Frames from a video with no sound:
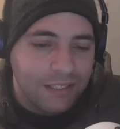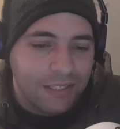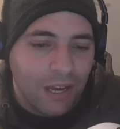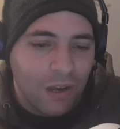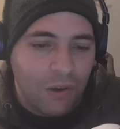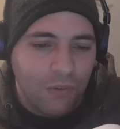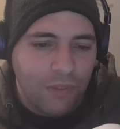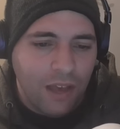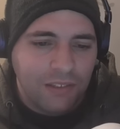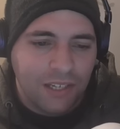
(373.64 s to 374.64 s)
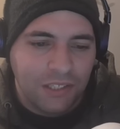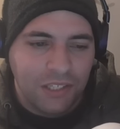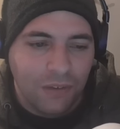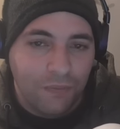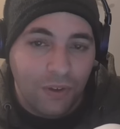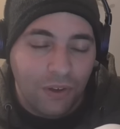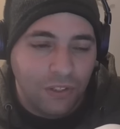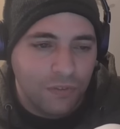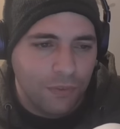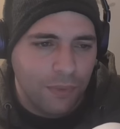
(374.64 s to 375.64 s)
So that is actually a
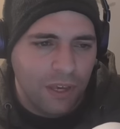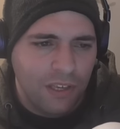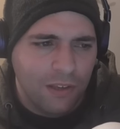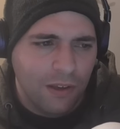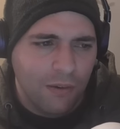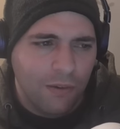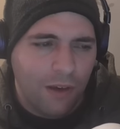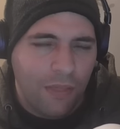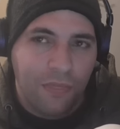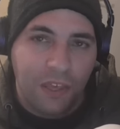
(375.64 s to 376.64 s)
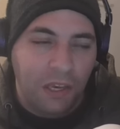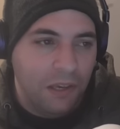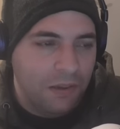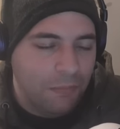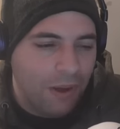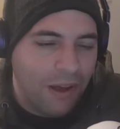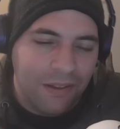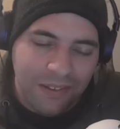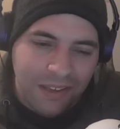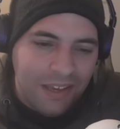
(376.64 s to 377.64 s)
first for me, I think.
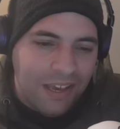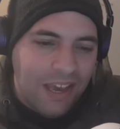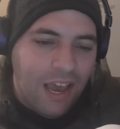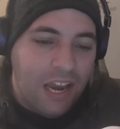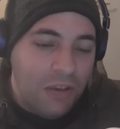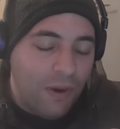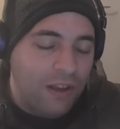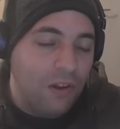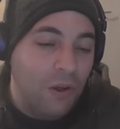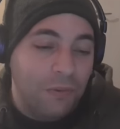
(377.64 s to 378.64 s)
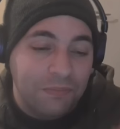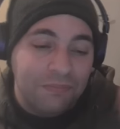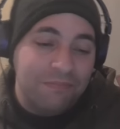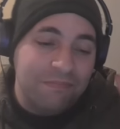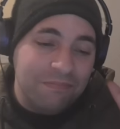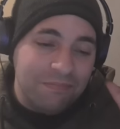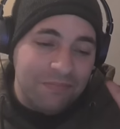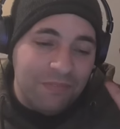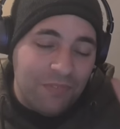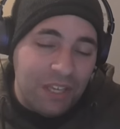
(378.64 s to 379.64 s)
But anyway, look,
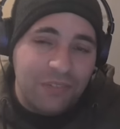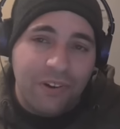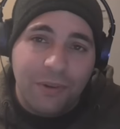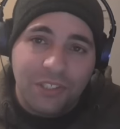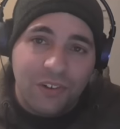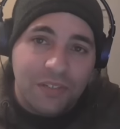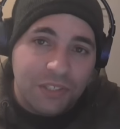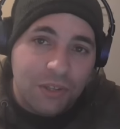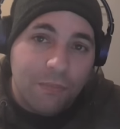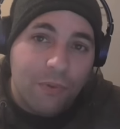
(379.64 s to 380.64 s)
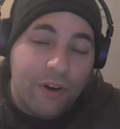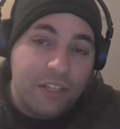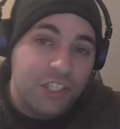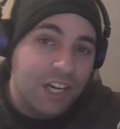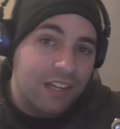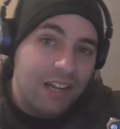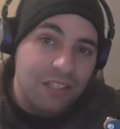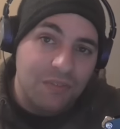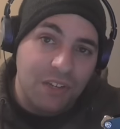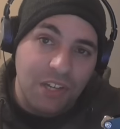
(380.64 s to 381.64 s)
thanks very much guys for stopping by, checking
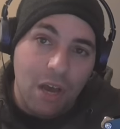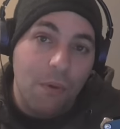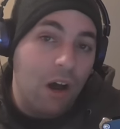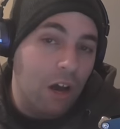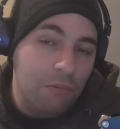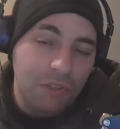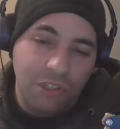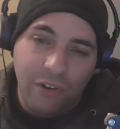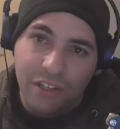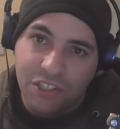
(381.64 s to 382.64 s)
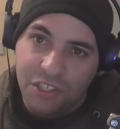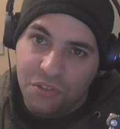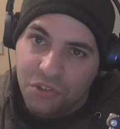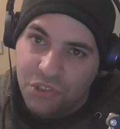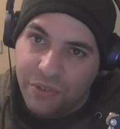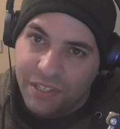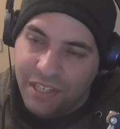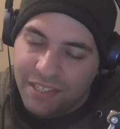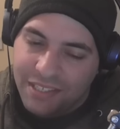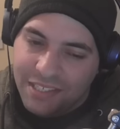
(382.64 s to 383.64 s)
out this video. I hope you guys enjoyed
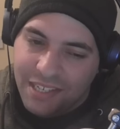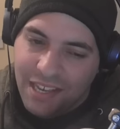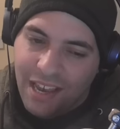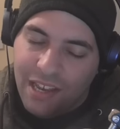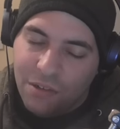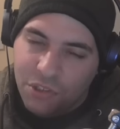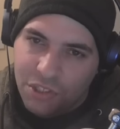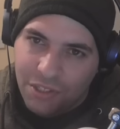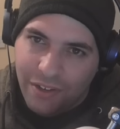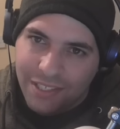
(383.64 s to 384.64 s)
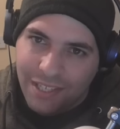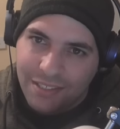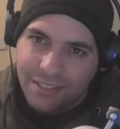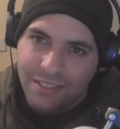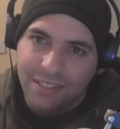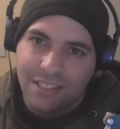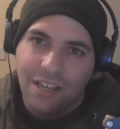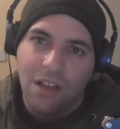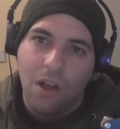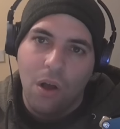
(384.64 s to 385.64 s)
it, and I'll see you guys later
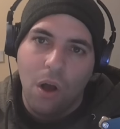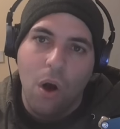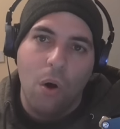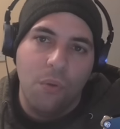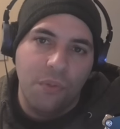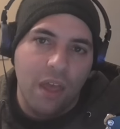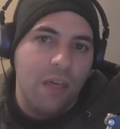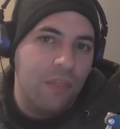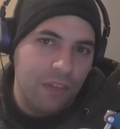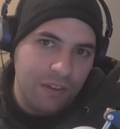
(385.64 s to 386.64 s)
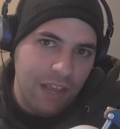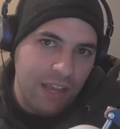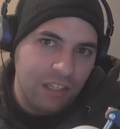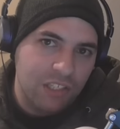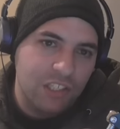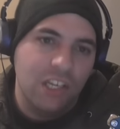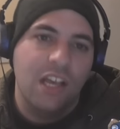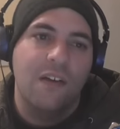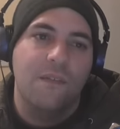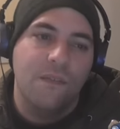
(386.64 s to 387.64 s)
on the next
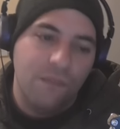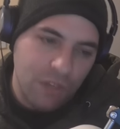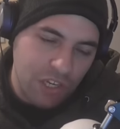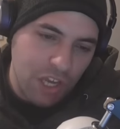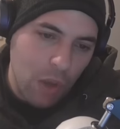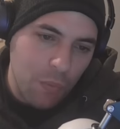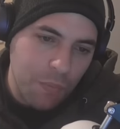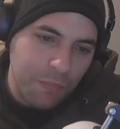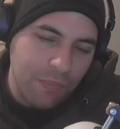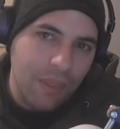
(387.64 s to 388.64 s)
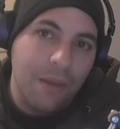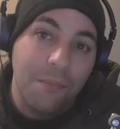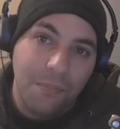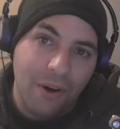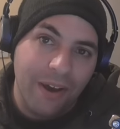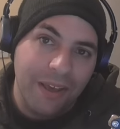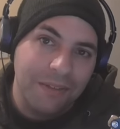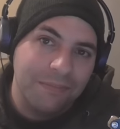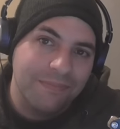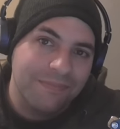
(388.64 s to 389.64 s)
video. Bye.